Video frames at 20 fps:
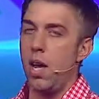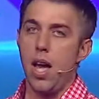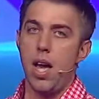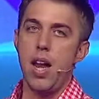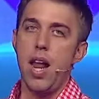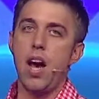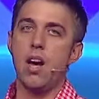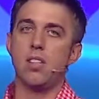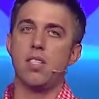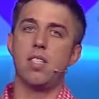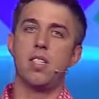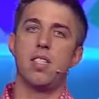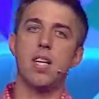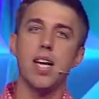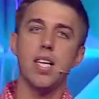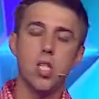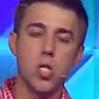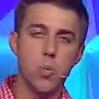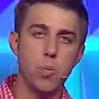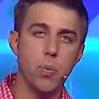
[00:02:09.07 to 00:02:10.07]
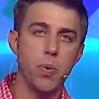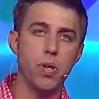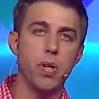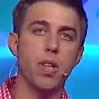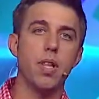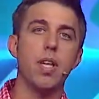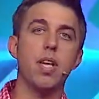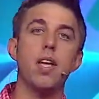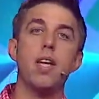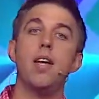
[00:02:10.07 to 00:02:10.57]
and how
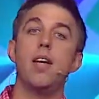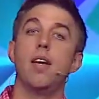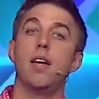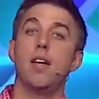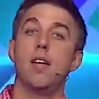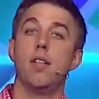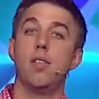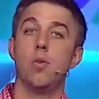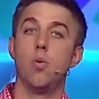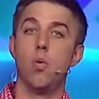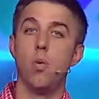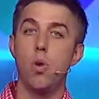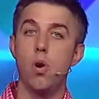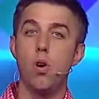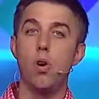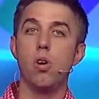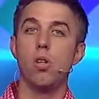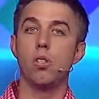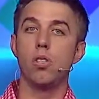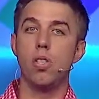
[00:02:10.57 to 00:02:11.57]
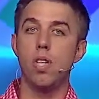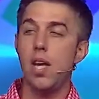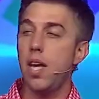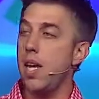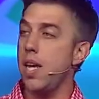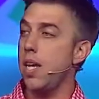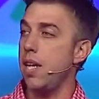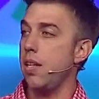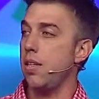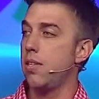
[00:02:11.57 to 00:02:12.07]
desperately the world
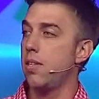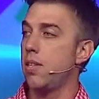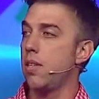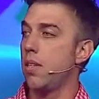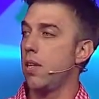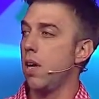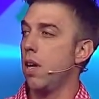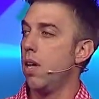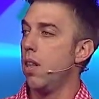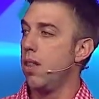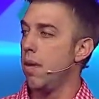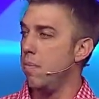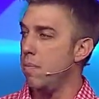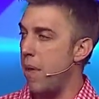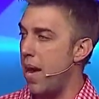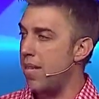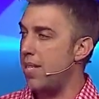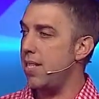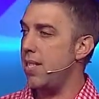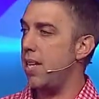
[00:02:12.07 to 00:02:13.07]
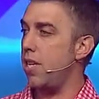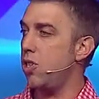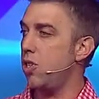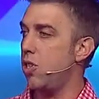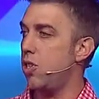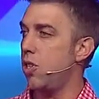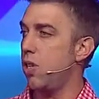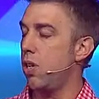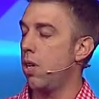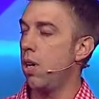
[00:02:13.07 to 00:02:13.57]
needs the
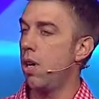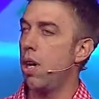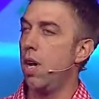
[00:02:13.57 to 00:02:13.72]
message